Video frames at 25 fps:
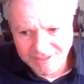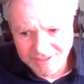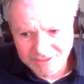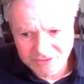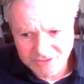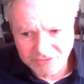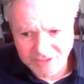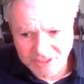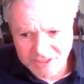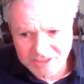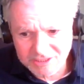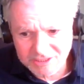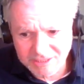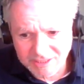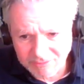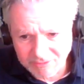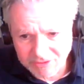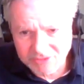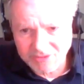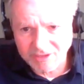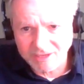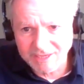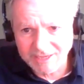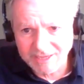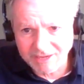traditionally we're
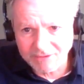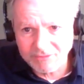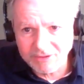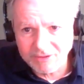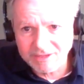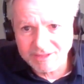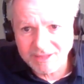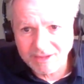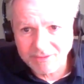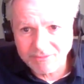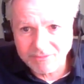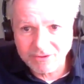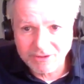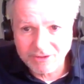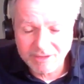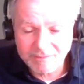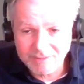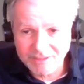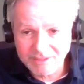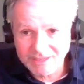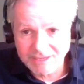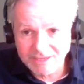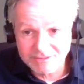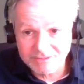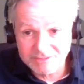trying to get rid of that water,
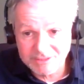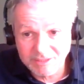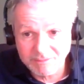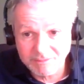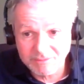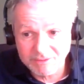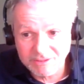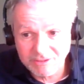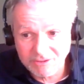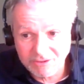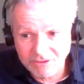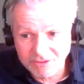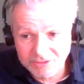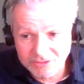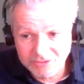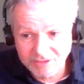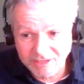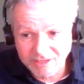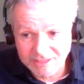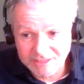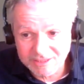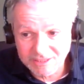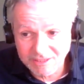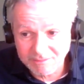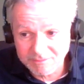but now some of the hot,
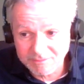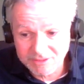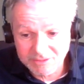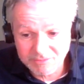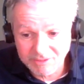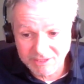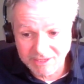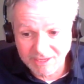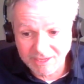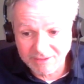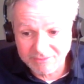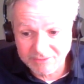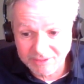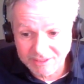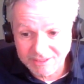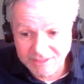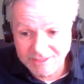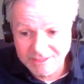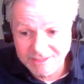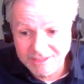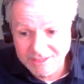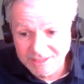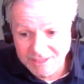dry summers we're having